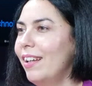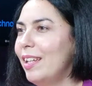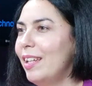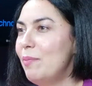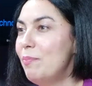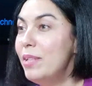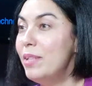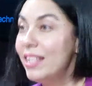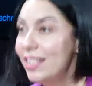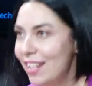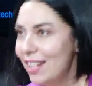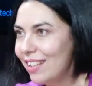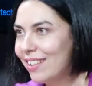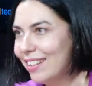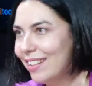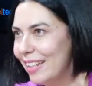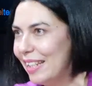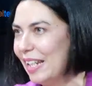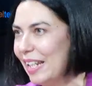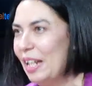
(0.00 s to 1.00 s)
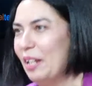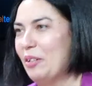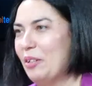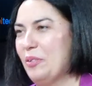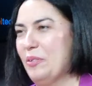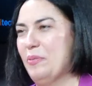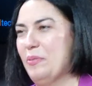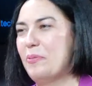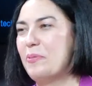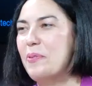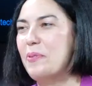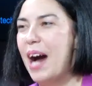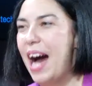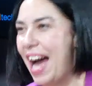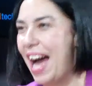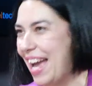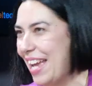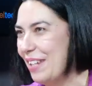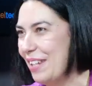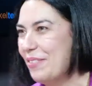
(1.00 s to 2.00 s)
immediately
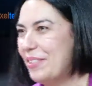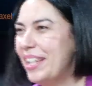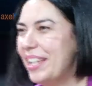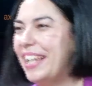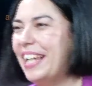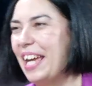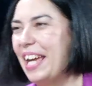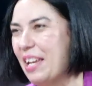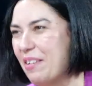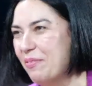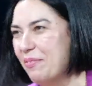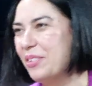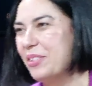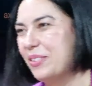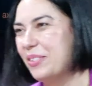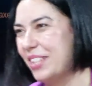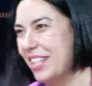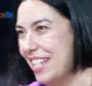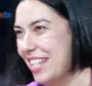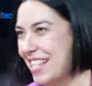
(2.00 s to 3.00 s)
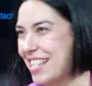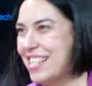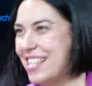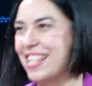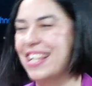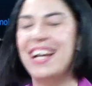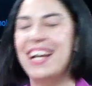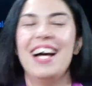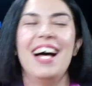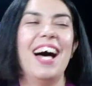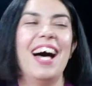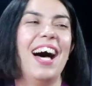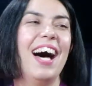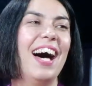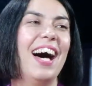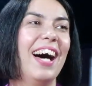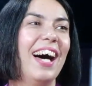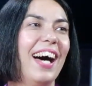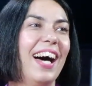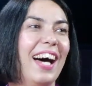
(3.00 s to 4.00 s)
why we came to this
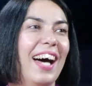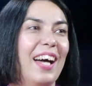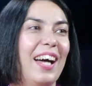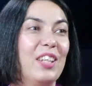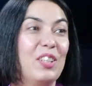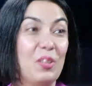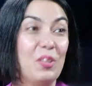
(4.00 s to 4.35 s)
new